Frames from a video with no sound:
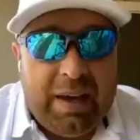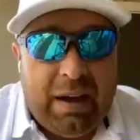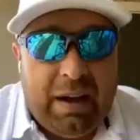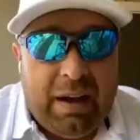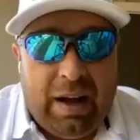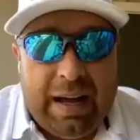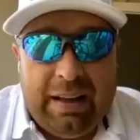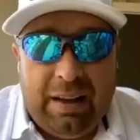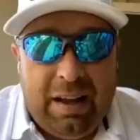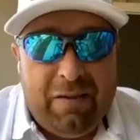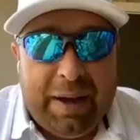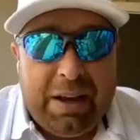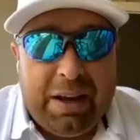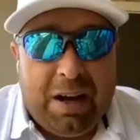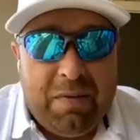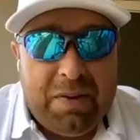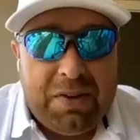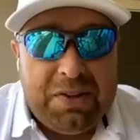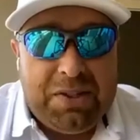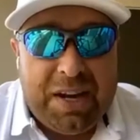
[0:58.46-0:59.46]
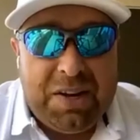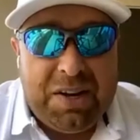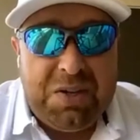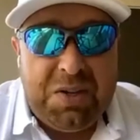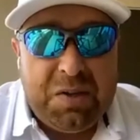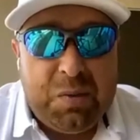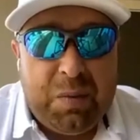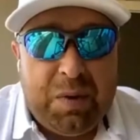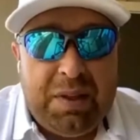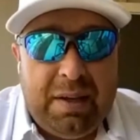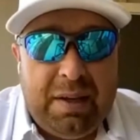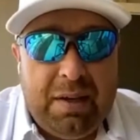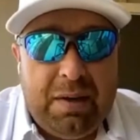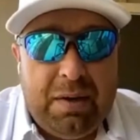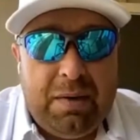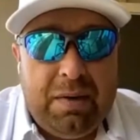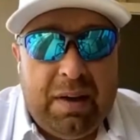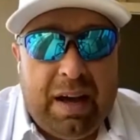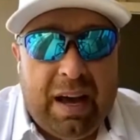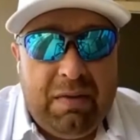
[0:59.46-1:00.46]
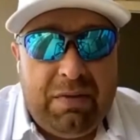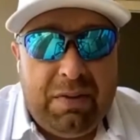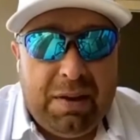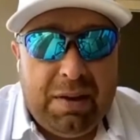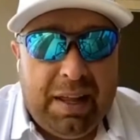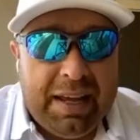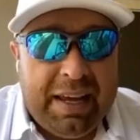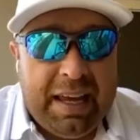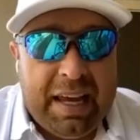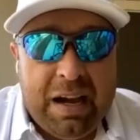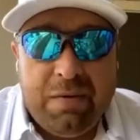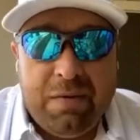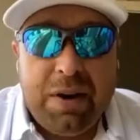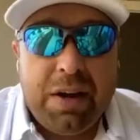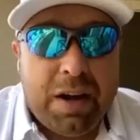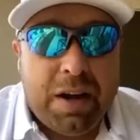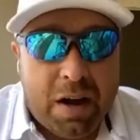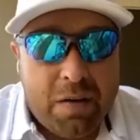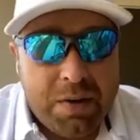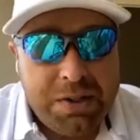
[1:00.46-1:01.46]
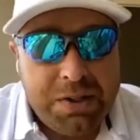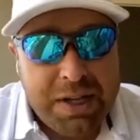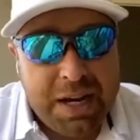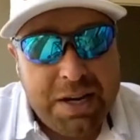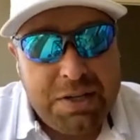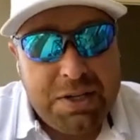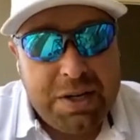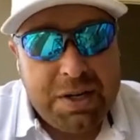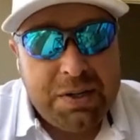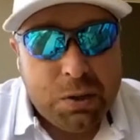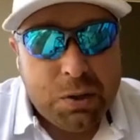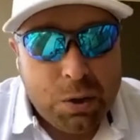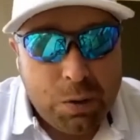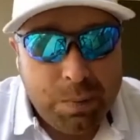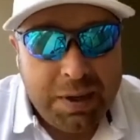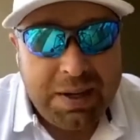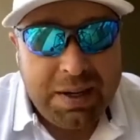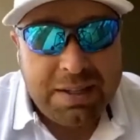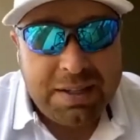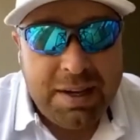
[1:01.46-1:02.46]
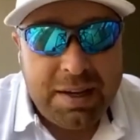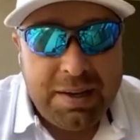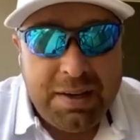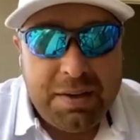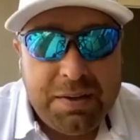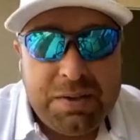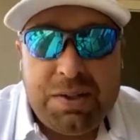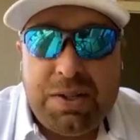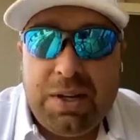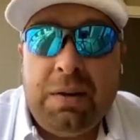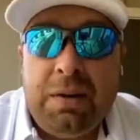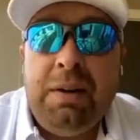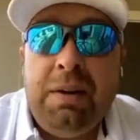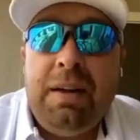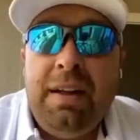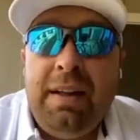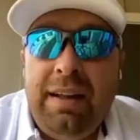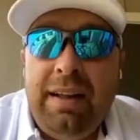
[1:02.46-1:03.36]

love my conversations with you. I feel like every conversation is to be continued. So